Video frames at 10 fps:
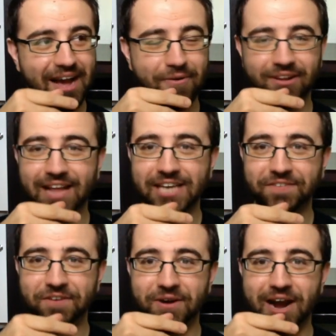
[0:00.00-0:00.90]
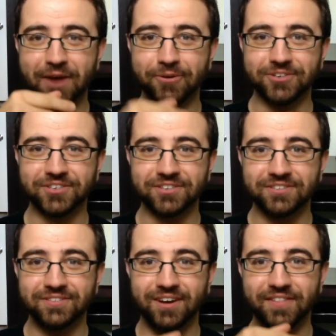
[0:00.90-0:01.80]
how our last few hours
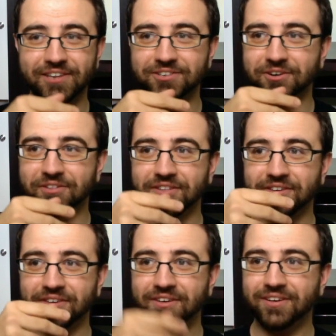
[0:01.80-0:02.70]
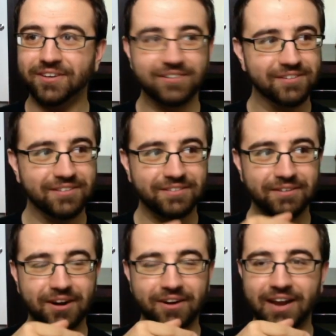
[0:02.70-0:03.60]
on this earth
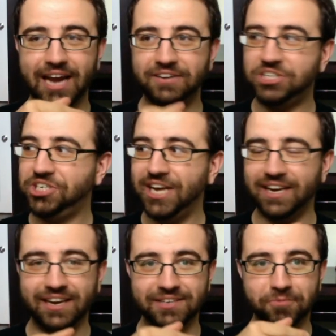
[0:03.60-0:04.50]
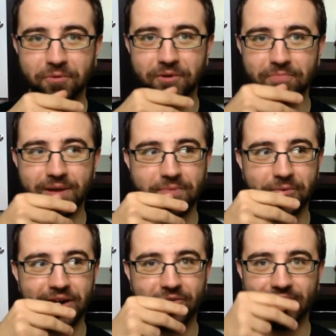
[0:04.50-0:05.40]
are kind of shit because we're with
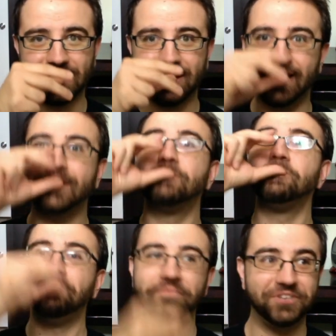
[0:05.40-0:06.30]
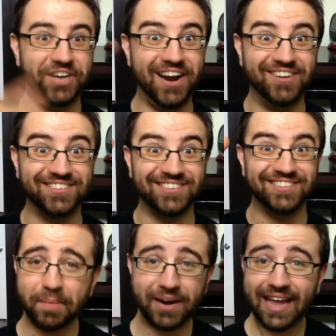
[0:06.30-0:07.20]
people we don't really like. Cheers!
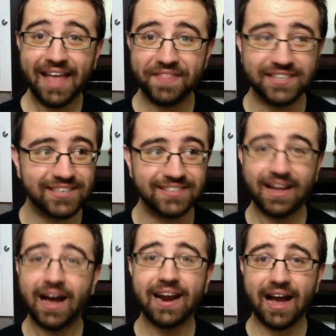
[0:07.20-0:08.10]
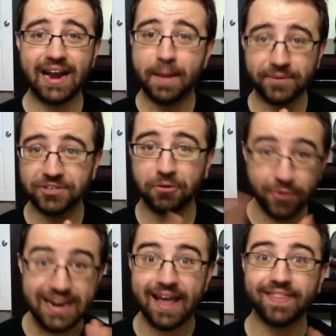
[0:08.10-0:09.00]
But again, this is not an episode
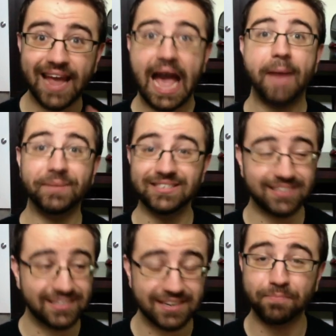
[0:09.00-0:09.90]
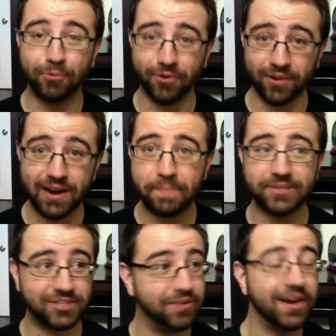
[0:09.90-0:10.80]
where nothing happens. This is an important
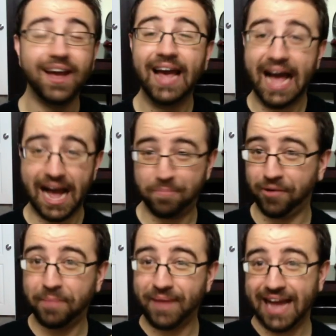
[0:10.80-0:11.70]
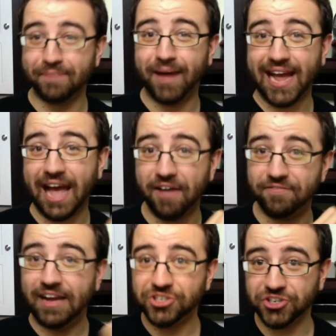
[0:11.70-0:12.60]
episode. I bring back my
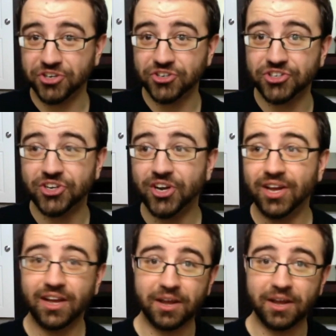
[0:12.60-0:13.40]
Avengers